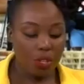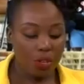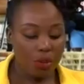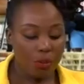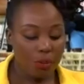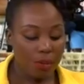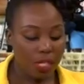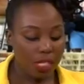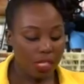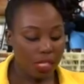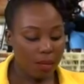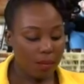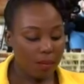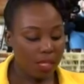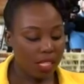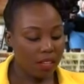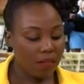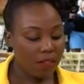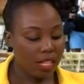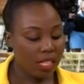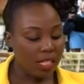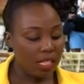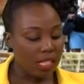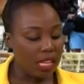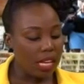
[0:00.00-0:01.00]
you, Mr.
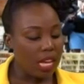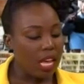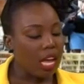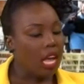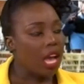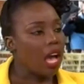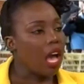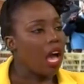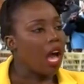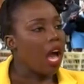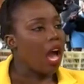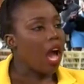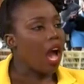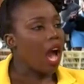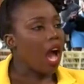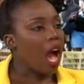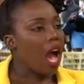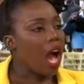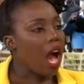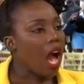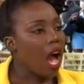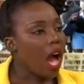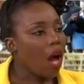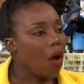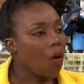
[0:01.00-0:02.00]
Muzawazi.
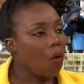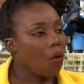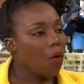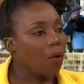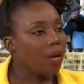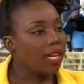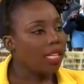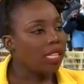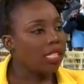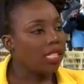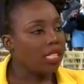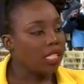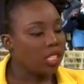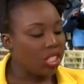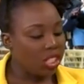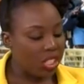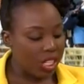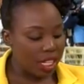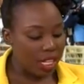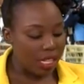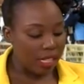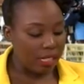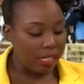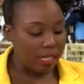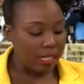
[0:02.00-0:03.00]
How were
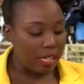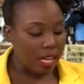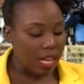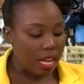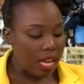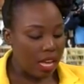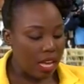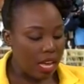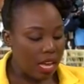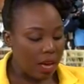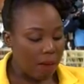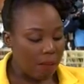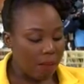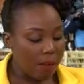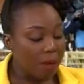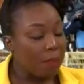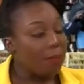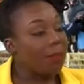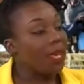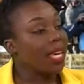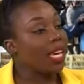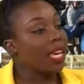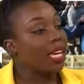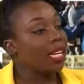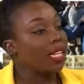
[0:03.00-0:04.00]
teachers
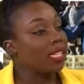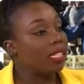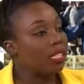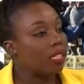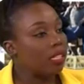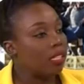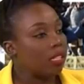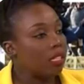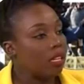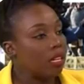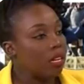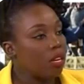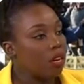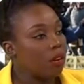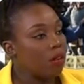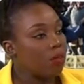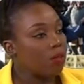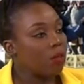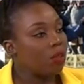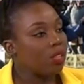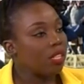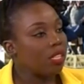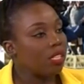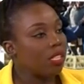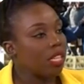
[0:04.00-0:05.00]
prepared
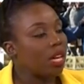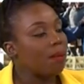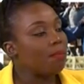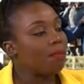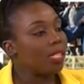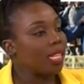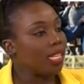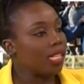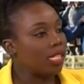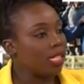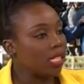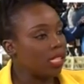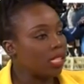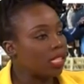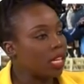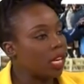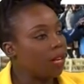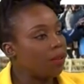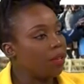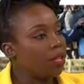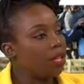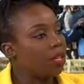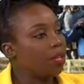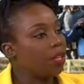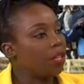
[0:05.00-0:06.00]
for this updated
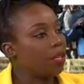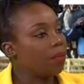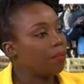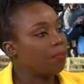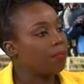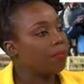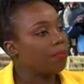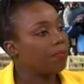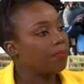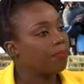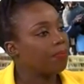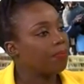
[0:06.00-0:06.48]
curriculum?